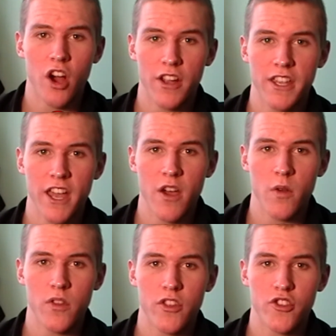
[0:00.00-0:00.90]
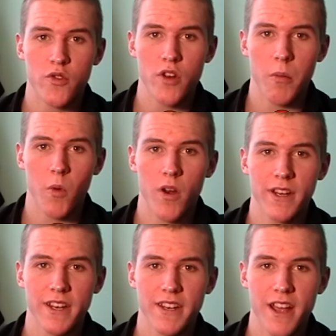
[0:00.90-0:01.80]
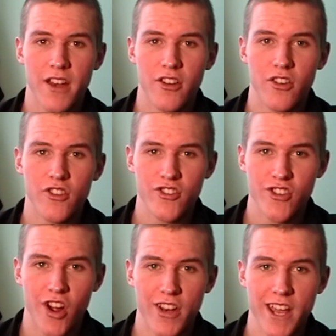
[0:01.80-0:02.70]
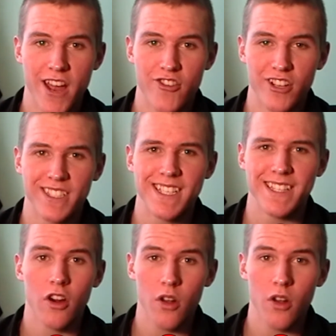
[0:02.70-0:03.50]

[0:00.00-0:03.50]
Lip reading: knocking out the true #1 contender, Johnny Hendricks.